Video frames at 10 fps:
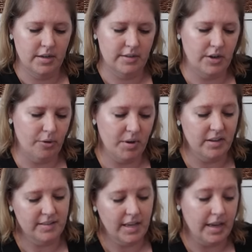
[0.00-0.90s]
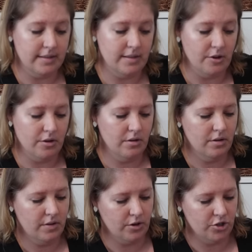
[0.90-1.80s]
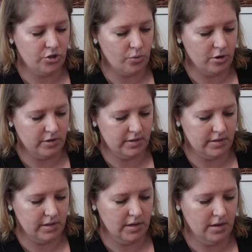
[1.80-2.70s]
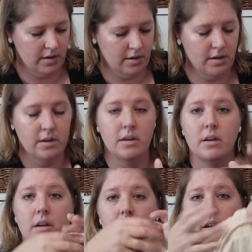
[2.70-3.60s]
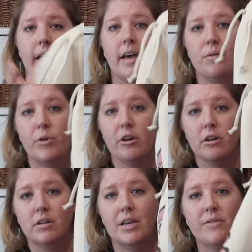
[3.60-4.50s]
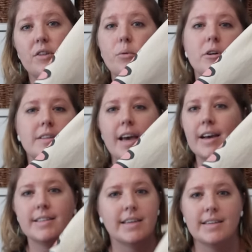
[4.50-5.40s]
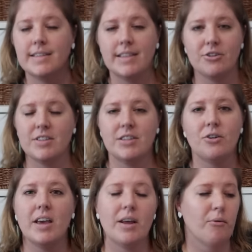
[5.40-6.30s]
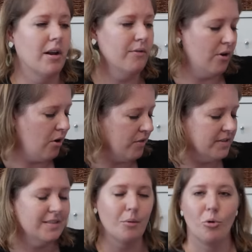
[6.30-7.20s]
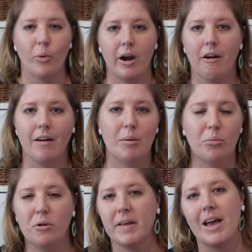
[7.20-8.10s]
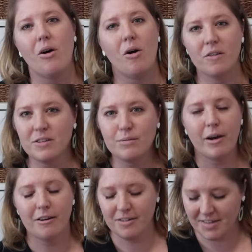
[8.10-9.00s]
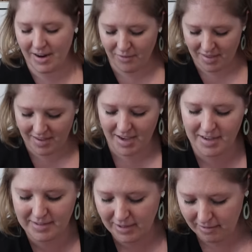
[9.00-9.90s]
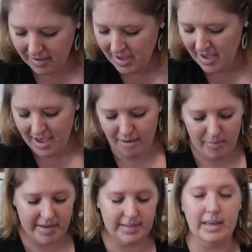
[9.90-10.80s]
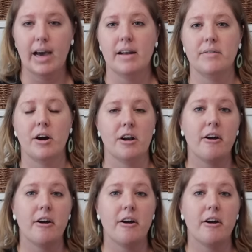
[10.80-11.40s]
So because I guess they're, they're shorts and we're, even though we're in Texas, they're still getting rid of all this summer wear and pulling out all the sweaters and everything. So it makes it kind of hard.